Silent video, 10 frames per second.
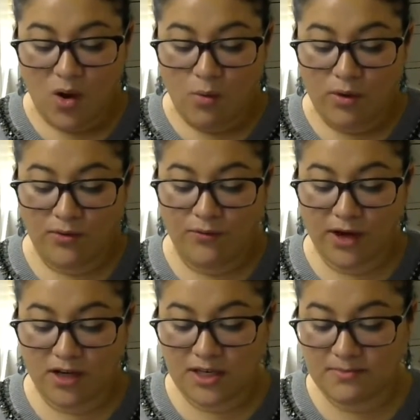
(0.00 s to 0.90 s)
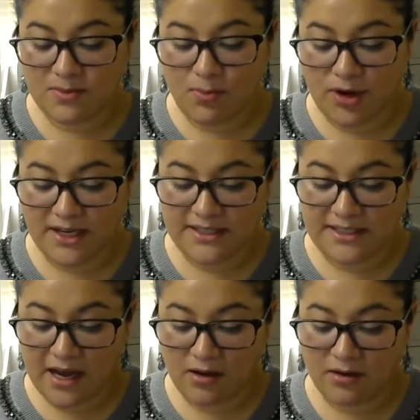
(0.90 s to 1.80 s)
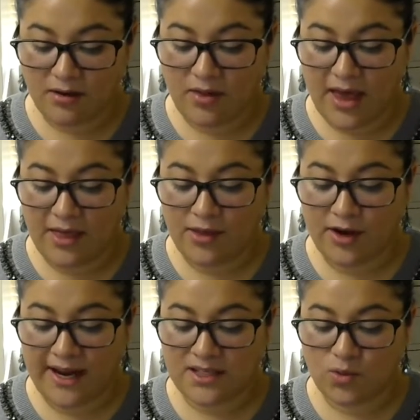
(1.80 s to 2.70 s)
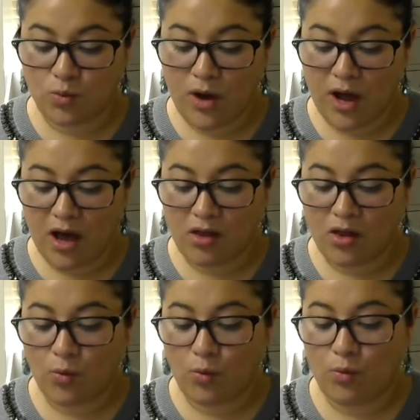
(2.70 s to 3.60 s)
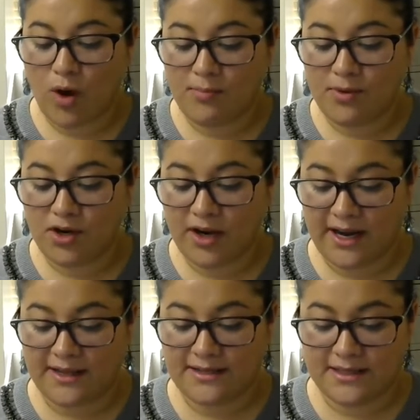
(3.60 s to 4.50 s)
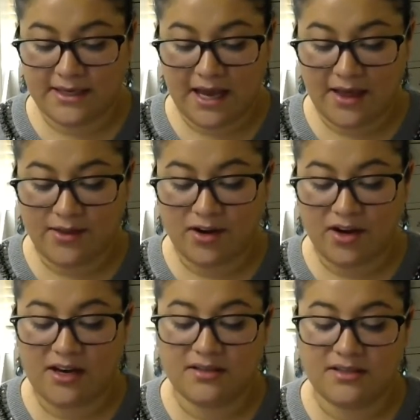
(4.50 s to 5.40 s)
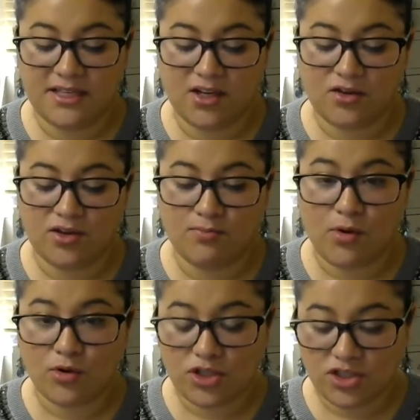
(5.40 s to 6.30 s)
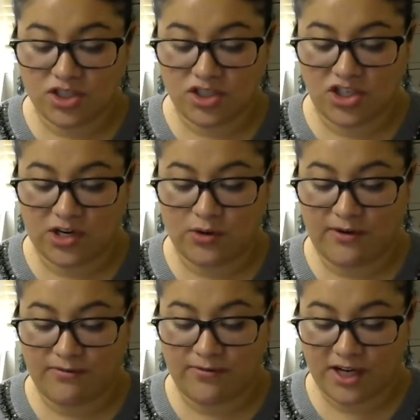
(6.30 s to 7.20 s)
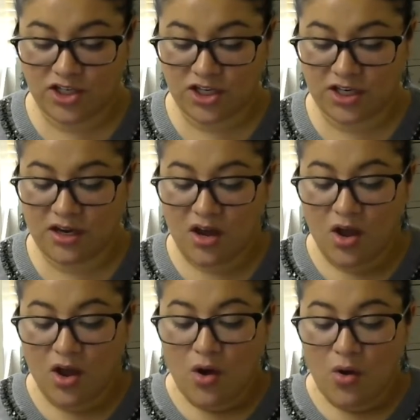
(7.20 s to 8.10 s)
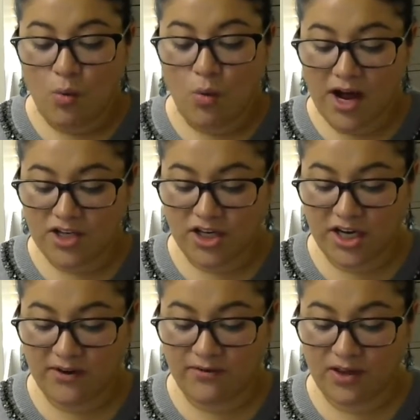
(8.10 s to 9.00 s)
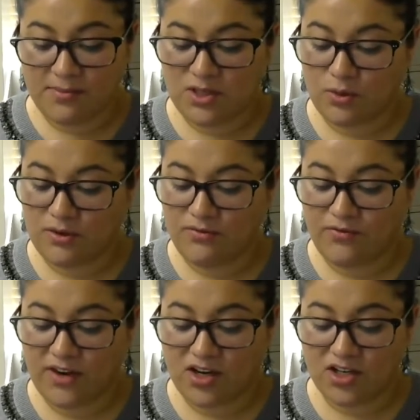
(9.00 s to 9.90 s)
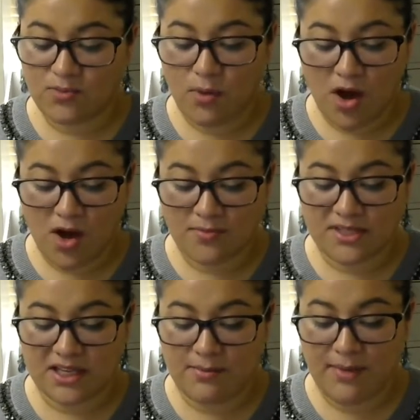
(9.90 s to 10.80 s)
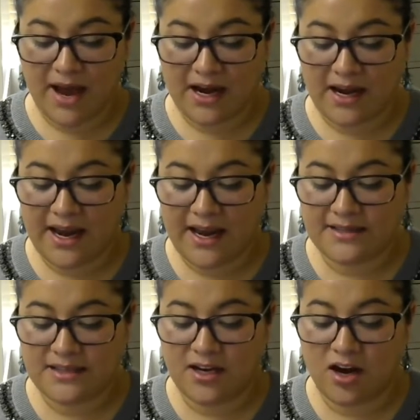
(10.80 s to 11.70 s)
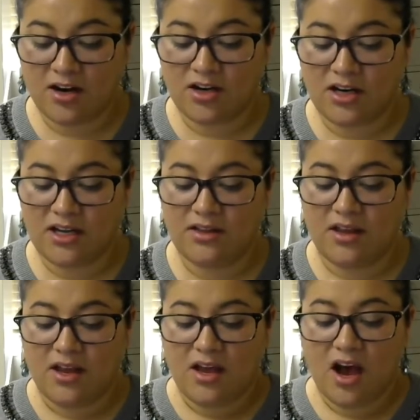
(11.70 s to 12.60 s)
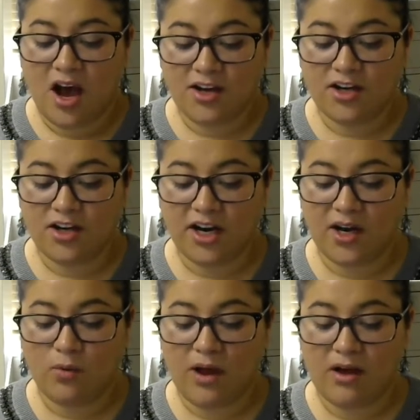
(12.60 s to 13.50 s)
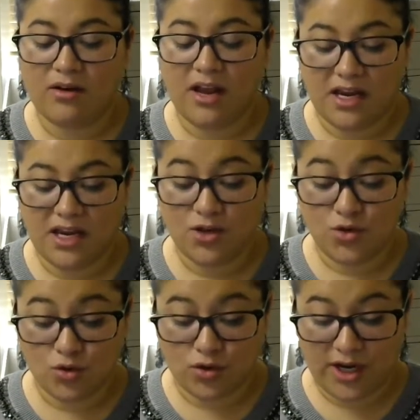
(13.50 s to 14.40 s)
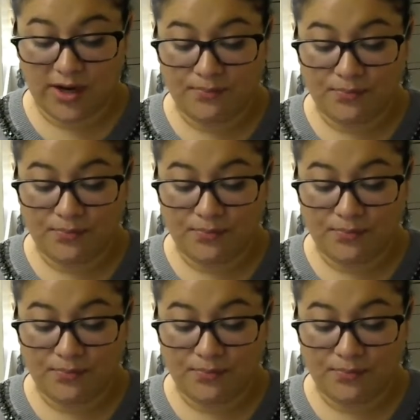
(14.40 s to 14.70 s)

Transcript: With fingertips pointing down, lather hands well. Rub your hands together in a singular motion to generate friction. Wash carefully between fingers, palms, and the back of hands, and underneath, under and around any jewelry.